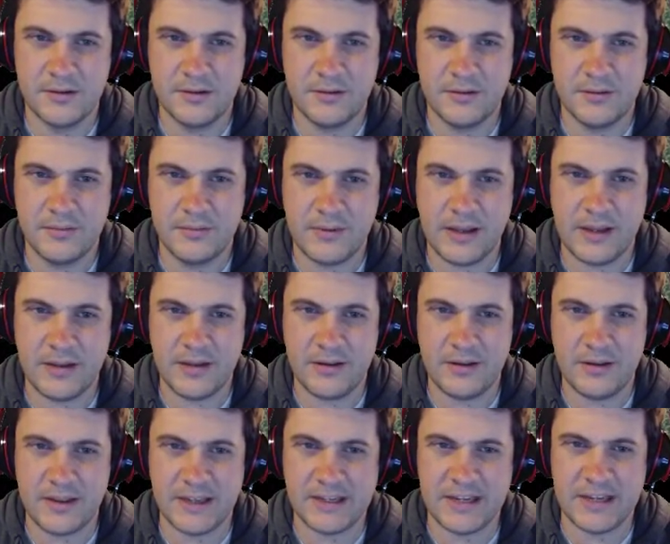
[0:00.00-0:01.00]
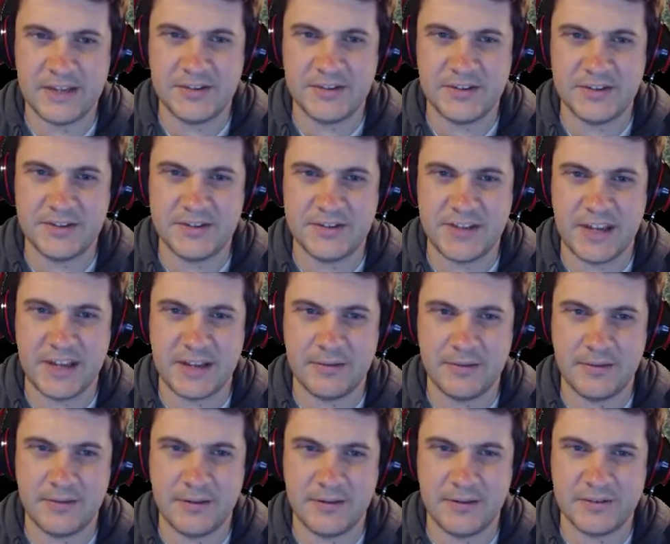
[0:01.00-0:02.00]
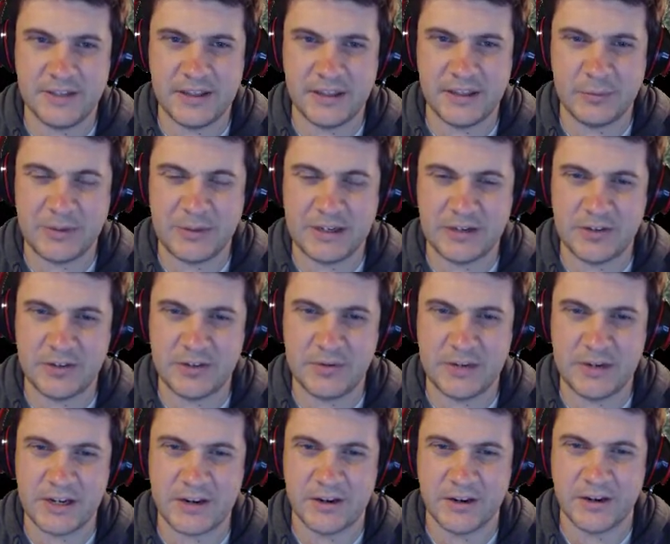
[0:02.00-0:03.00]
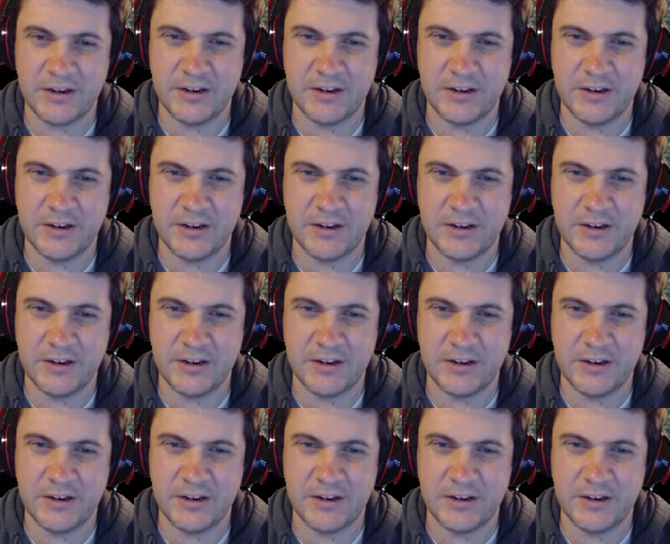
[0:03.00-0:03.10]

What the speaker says: Well, I guess this is it. There's nothing we can do here.